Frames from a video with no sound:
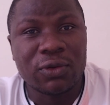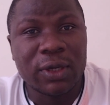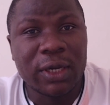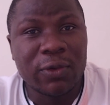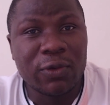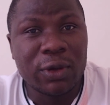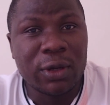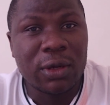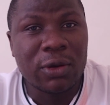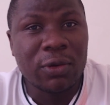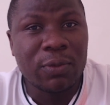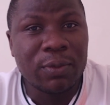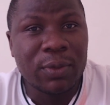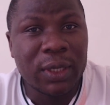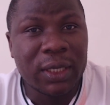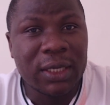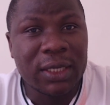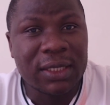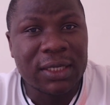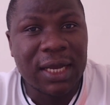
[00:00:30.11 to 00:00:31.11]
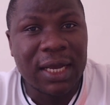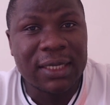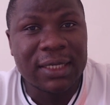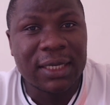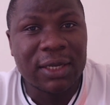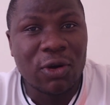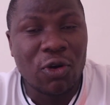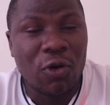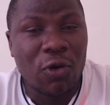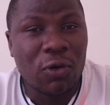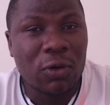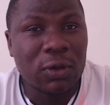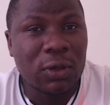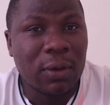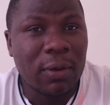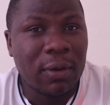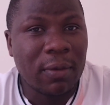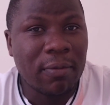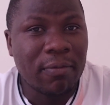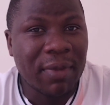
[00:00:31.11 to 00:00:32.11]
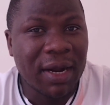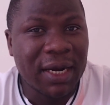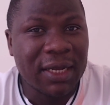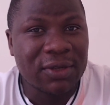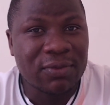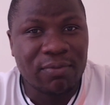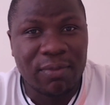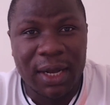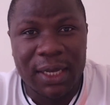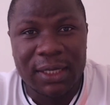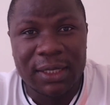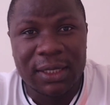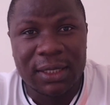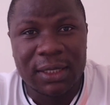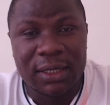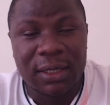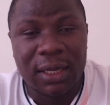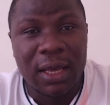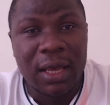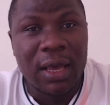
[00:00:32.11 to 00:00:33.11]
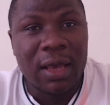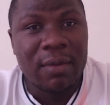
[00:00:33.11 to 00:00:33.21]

Today we're going to be discussing all matters Man City,